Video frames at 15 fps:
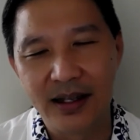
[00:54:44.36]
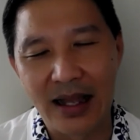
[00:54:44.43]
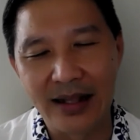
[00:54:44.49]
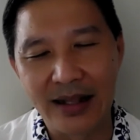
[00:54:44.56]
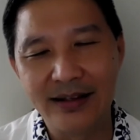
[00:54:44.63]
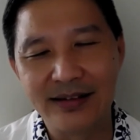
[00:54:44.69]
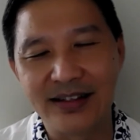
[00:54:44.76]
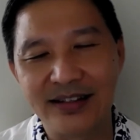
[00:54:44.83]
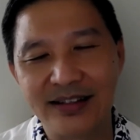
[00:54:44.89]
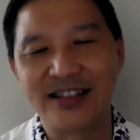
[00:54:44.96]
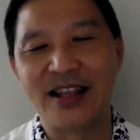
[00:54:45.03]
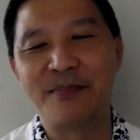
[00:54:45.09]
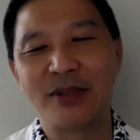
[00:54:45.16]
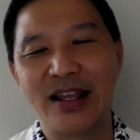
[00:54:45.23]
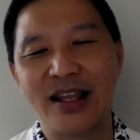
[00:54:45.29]
I think it's the
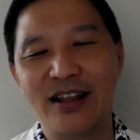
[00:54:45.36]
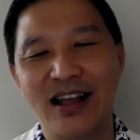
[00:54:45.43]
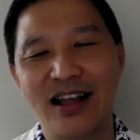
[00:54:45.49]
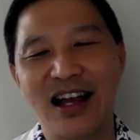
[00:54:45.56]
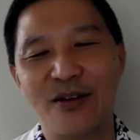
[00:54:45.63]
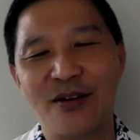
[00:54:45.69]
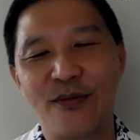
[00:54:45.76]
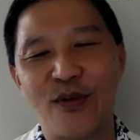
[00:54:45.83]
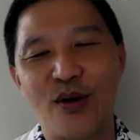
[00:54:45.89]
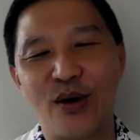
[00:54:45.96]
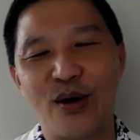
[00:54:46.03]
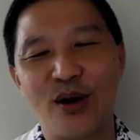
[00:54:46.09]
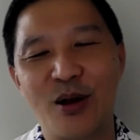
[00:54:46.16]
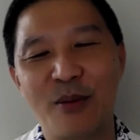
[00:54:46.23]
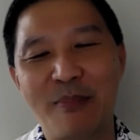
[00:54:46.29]
same thing
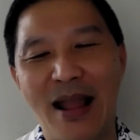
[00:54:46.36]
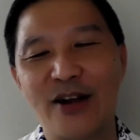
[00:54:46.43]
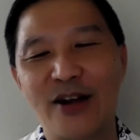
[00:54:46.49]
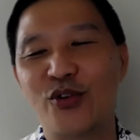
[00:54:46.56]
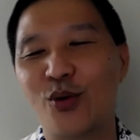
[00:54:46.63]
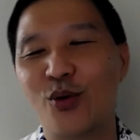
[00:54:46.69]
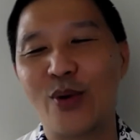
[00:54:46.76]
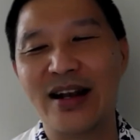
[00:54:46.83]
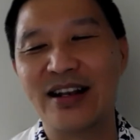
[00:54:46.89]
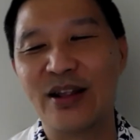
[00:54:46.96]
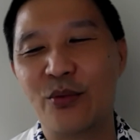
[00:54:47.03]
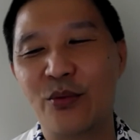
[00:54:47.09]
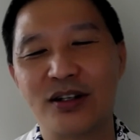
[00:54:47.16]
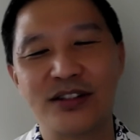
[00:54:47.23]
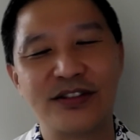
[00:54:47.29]
for petrol when it
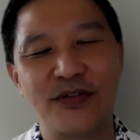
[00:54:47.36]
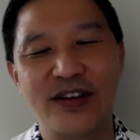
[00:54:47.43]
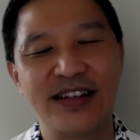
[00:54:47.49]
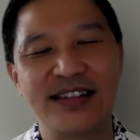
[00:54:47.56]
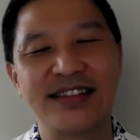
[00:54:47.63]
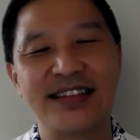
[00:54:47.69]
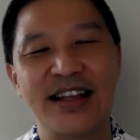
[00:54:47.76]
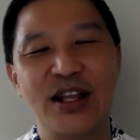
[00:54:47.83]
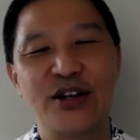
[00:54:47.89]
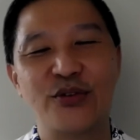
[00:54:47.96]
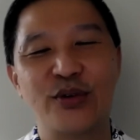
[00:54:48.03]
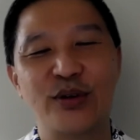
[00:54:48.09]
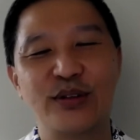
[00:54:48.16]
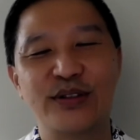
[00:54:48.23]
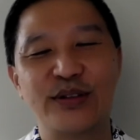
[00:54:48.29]
was first
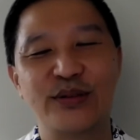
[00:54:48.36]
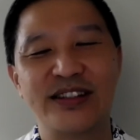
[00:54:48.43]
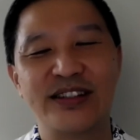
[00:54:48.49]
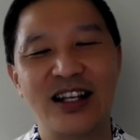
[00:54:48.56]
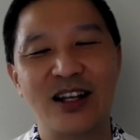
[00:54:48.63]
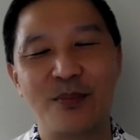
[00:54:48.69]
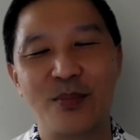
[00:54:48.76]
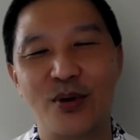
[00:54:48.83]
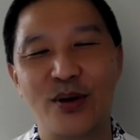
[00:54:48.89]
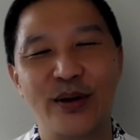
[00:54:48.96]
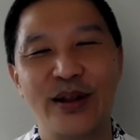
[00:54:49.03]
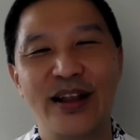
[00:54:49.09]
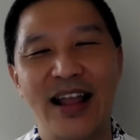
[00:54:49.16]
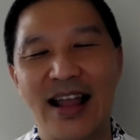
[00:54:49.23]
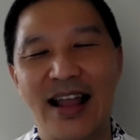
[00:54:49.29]
introduced to Singapore
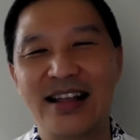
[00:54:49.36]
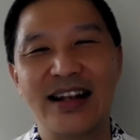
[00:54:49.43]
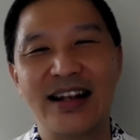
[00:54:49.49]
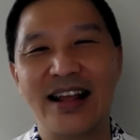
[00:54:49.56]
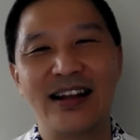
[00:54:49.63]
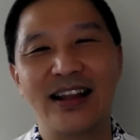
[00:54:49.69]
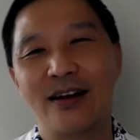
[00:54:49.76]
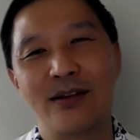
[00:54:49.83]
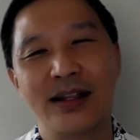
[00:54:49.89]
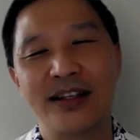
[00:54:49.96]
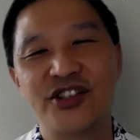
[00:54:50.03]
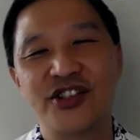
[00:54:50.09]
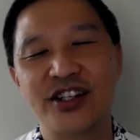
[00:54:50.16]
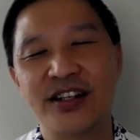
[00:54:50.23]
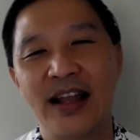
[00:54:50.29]
and
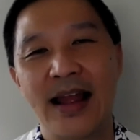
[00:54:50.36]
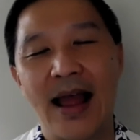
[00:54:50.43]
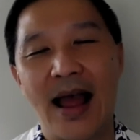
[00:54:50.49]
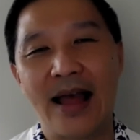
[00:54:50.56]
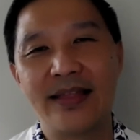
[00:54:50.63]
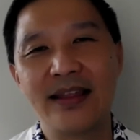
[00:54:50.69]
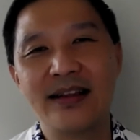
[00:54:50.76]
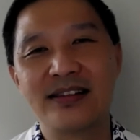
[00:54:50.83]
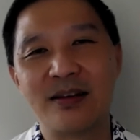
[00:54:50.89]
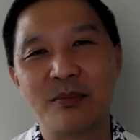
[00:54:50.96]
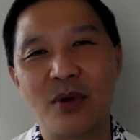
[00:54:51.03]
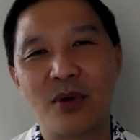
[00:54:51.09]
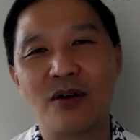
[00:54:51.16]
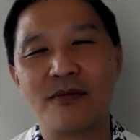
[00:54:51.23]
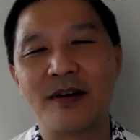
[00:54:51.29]
LNG. I think it's a
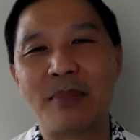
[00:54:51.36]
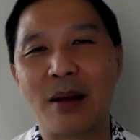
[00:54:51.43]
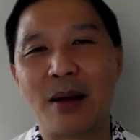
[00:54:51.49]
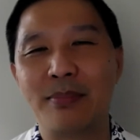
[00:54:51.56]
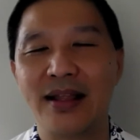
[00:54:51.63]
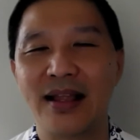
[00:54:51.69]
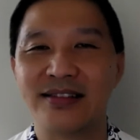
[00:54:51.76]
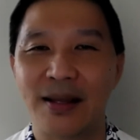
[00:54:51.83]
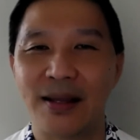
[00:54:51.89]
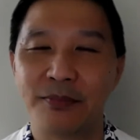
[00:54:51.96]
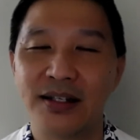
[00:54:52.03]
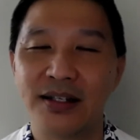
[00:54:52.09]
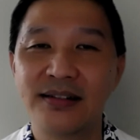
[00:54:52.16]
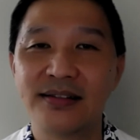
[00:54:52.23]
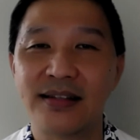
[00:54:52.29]
more of a public
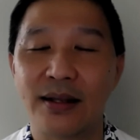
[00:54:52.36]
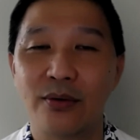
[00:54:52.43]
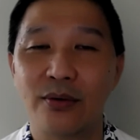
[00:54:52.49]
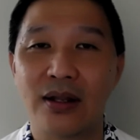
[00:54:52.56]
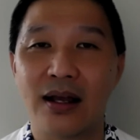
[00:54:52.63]
acceptance that